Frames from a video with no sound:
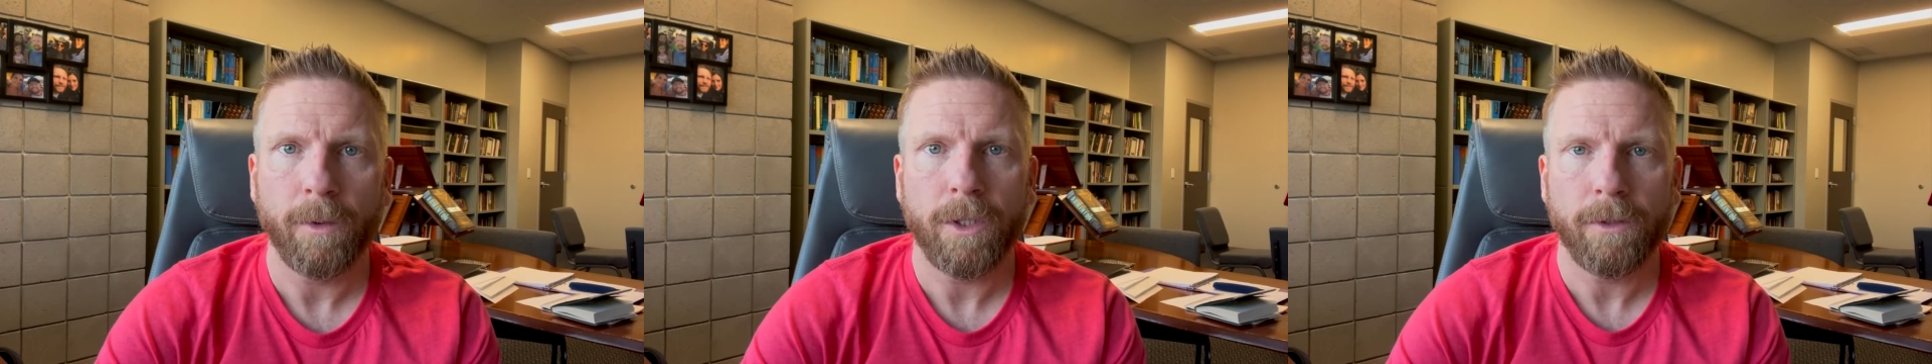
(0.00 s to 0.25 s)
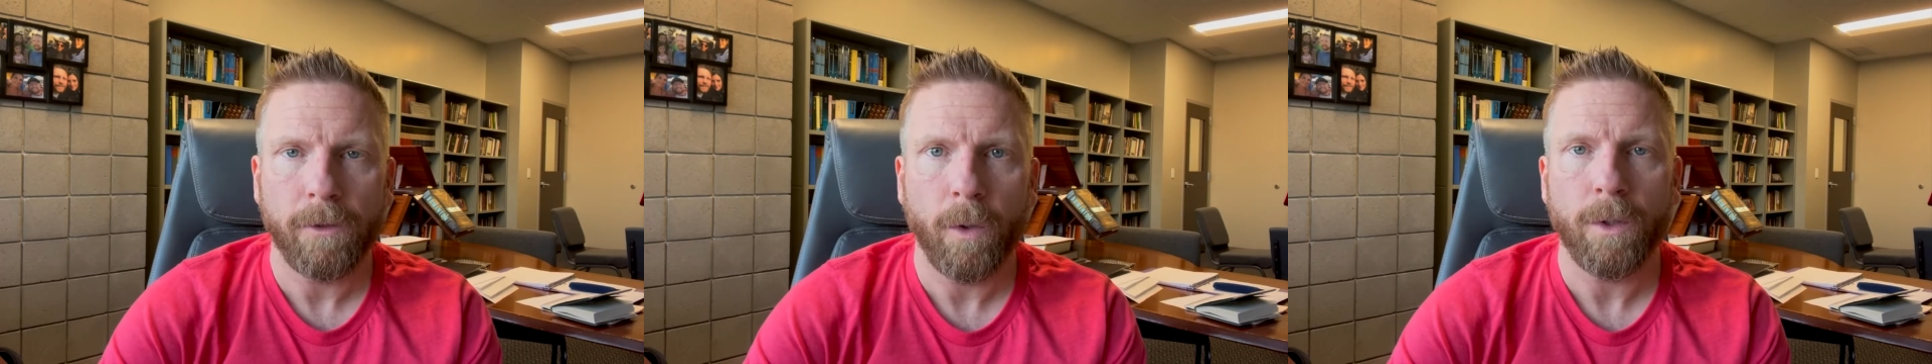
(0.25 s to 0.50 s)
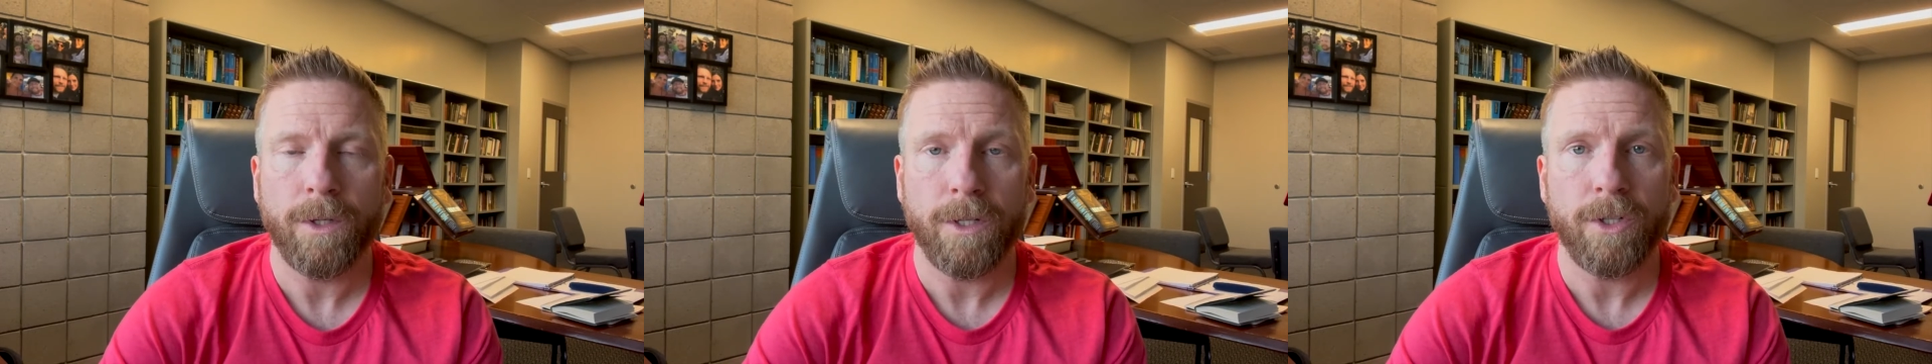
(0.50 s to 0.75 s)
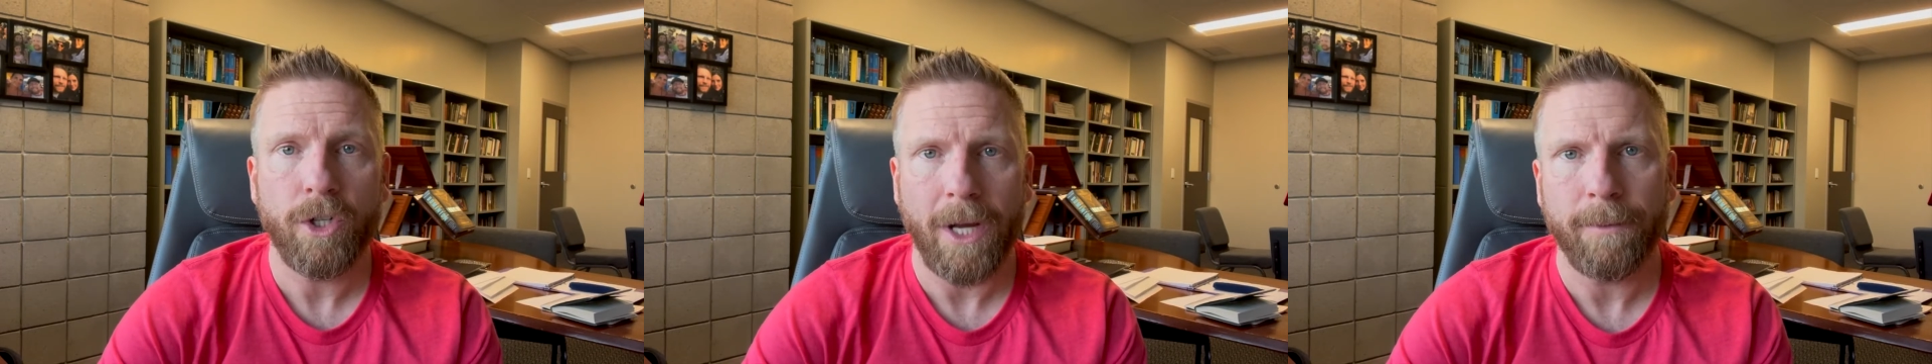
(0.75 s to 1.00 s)
which of course
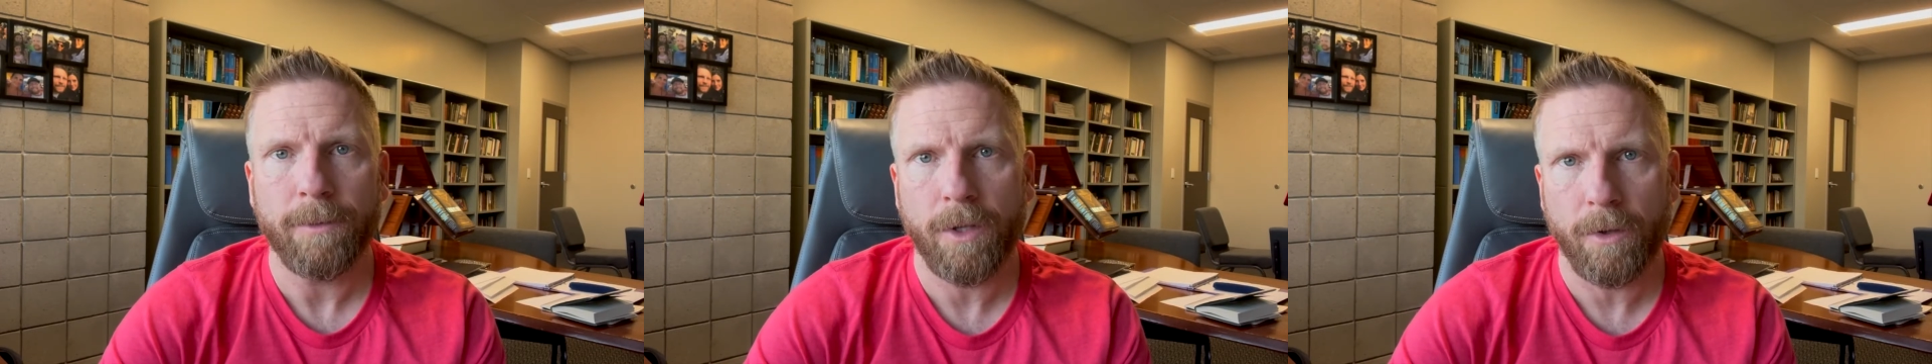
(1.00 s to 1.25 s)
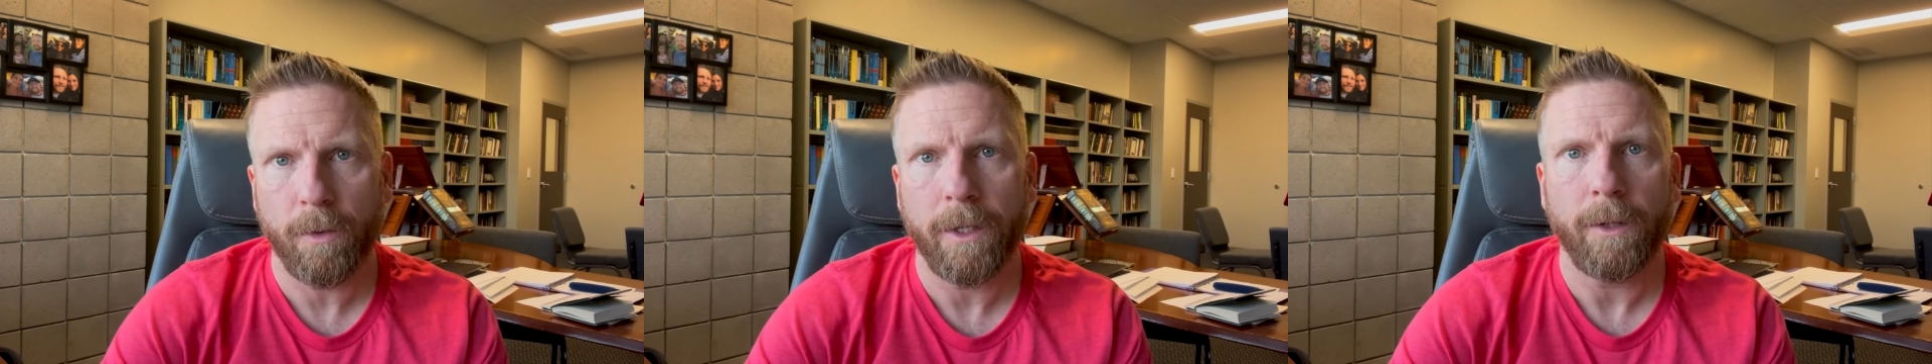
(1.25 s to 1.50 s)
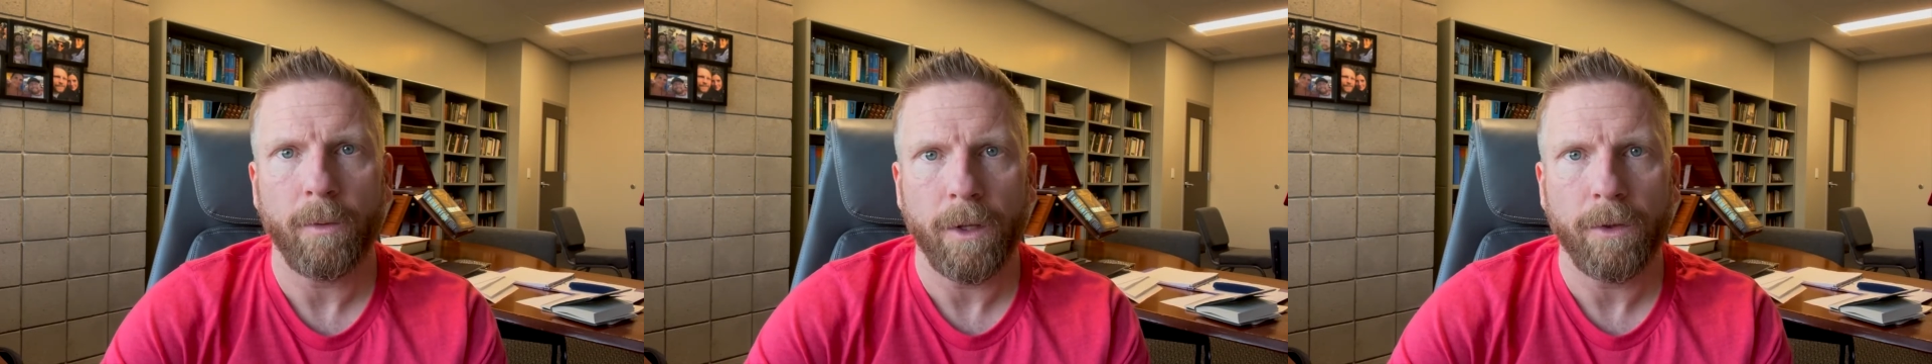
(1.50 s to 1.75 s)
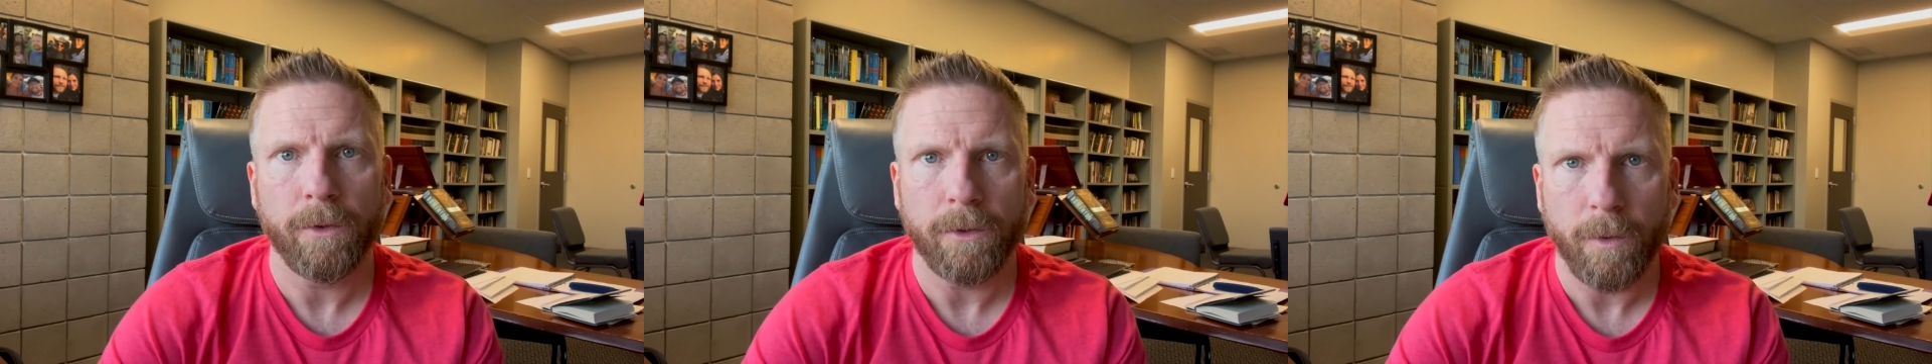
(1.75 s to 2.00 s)
is James three,
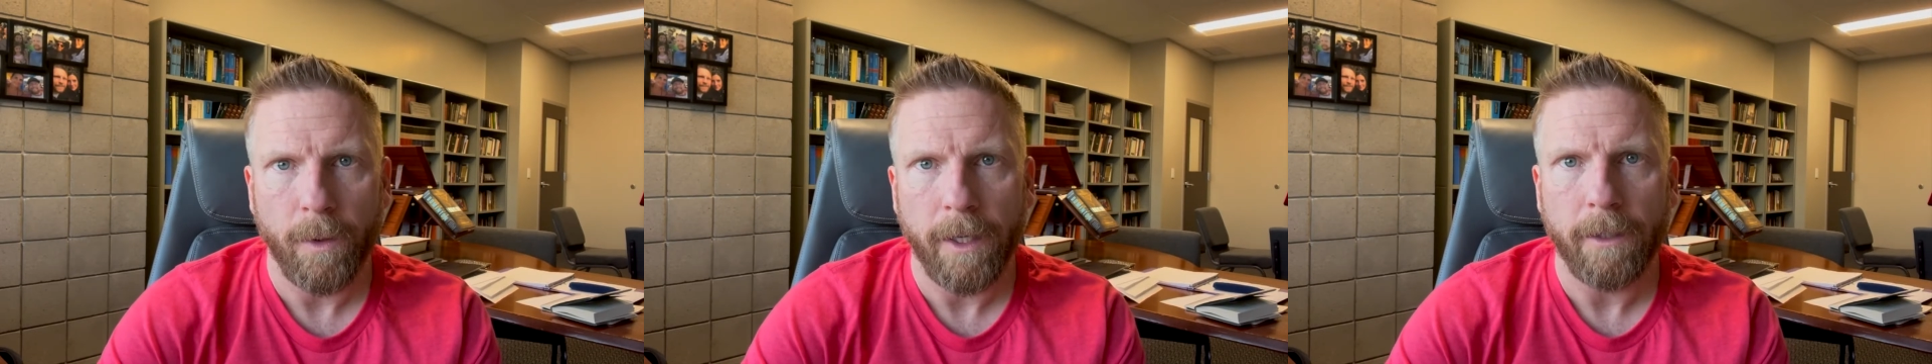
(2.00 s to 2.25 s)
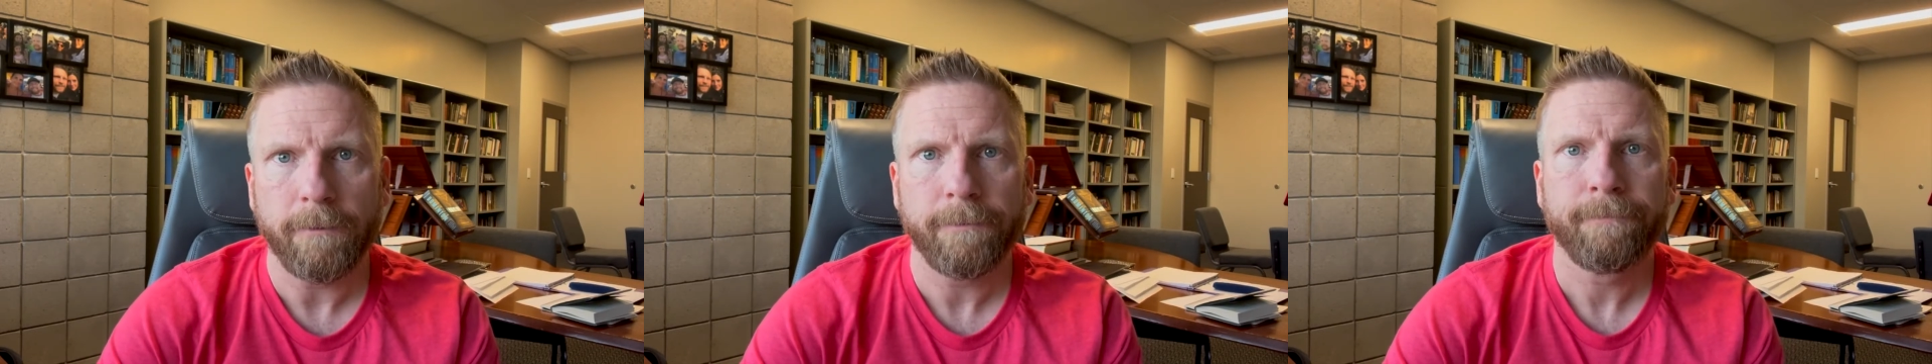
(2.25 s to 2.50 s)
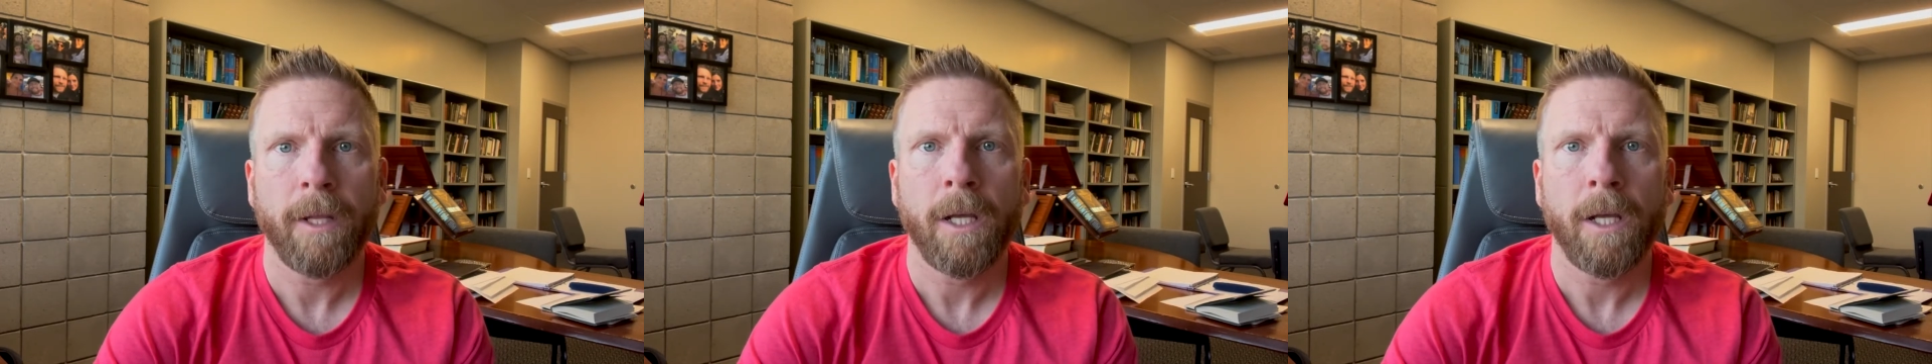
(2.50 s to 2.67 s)
one through twelve.